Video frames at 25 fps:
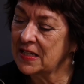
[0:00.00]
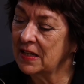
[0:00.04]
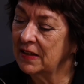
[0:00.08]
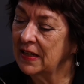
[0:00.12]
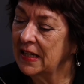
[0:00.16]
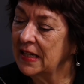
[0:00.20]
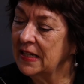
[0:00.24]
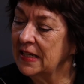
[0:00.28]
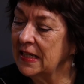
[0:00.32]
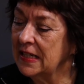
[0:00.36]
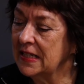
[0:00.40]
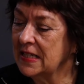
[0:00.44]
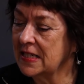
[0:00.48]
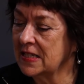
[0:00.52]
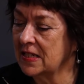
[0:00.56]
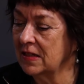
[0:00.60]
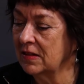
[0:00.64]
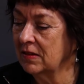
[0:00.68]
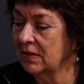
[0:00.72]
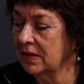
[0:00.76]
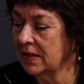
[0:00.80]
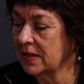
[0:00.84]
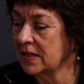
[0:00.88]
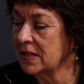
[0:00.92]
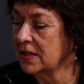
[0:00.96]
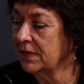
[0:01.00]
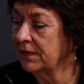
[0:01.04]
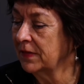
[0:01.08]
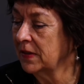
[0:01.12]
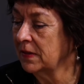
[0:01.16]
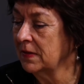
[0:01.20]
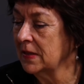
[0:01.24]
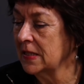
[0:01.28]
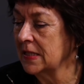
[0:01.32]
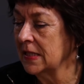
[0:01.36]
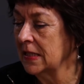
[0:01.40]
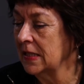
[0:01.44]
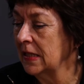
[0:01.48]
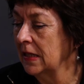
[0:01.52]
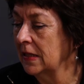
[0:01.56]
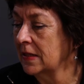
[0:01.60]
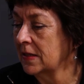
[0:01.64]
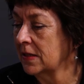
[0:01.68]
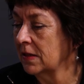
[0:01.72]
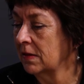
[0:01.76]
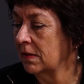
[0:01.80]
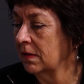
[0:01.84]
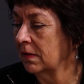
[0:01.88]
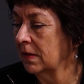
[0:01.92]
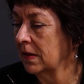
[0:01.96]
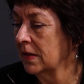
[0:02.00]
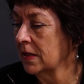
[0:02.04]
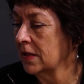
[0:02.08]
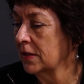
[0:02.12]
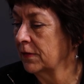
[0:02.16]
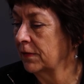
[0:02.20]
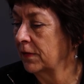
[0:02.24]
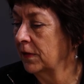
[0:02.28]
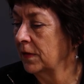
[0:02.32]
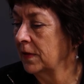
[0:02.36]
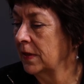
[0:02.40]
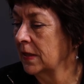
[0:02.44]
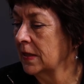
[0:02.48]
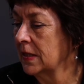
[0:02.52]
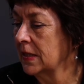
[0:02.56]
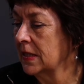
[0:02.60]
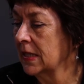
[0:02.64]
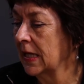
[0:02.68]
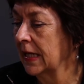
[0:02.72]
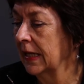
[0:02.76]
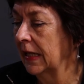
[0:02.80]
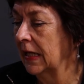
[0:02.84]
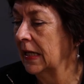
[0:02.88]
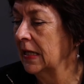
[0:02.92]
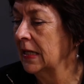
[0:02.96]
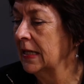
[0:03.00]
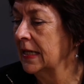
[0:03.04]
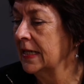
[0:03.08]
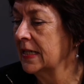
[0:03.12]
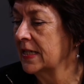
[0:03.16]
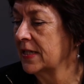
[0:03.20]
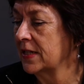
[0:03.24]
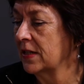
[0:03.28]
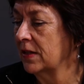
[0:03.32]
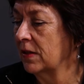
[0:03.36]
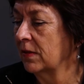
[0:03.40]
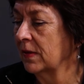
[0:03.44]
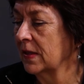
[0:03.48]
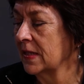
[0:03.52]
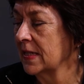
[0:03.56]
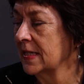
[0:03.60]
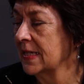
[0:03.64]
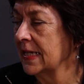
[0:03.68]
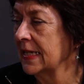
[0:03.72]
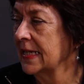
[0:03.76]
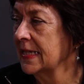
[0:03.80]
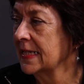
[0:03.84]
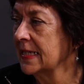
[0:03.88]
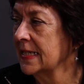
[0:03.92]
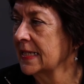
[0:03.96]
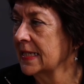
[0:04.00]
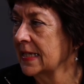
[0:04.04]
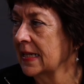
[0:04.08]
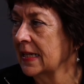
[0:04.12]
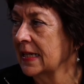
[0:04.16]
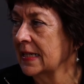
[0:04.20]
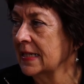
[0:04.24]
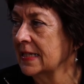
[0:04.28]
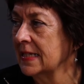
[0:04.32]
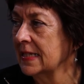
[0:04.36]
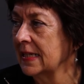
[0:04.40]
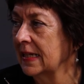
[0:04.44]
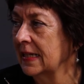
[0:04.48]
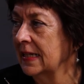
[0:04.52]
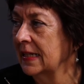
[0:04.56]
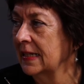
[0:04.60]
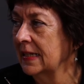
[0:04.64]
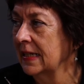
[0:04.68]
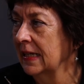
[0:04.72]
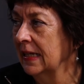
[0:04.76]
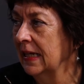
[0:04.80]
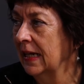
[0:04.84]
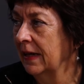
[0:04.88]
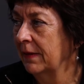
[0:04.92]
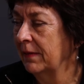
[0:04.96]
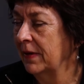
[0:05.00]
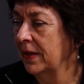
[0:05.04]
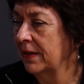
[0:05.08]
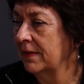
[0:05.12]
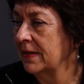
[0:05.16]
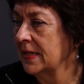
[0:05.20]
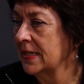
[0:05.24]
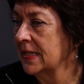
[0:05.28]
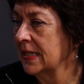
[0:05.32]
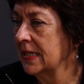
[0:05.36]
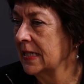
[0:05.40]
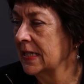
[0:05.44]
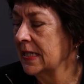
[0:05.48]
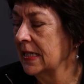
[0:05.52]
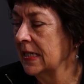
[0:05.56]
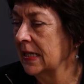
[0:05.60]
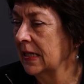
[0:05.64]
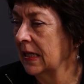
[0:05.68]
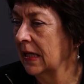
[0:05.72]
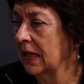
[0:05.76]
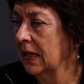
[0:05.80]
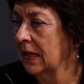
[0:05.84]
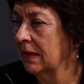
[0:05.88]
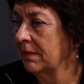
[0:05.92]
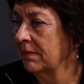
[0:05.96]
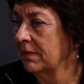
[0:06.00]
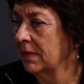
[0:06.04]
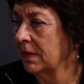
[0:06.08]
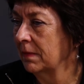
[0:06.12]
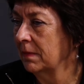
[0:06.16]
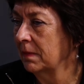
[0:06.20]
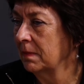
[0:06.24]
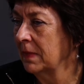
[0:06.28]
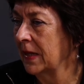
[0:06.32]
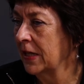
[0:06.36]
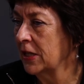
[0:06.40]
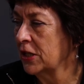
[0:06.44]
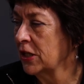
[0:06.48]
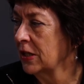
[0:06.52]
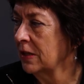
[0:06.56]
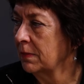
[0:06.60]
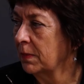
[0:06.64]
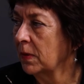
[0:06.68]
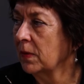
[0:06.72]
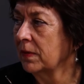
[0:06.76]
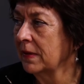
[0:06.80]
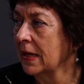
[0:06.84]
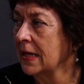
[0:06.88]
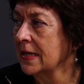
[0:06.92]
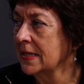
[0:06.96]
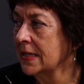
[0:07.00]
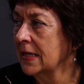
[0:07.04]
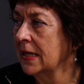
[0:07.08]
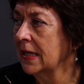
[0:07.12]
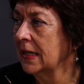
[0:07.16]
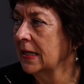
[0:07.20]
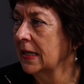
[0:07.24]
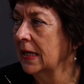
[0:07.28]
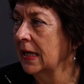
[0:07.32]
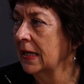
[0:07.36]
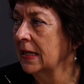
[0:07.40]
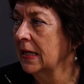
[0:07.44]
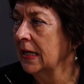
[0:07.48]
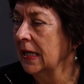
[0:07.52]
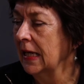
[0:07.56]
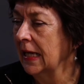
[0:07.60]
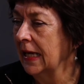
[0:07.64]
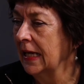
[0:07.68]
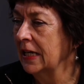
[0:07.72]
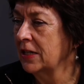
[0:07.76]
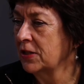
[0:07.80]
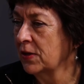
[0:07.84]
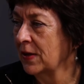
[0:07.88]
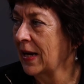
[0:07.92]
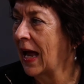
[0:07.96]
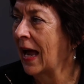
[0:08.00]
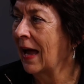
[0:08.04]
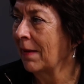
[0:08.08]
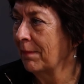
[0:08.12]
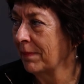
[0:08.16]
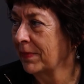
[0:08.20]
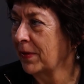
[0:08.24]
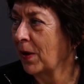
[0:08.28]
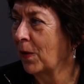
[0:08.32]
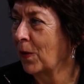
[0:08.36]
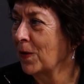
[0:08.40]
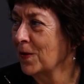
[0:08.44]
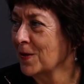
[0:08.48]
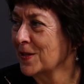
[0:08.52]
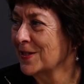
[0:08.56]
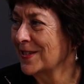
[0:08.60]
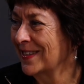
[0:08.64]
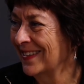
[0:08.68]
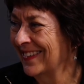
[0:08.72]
he needs to look at his fluids. He needs to look at his food intake. He needs to look at his exercise and whether he's actually managing to put that in. And he should up those.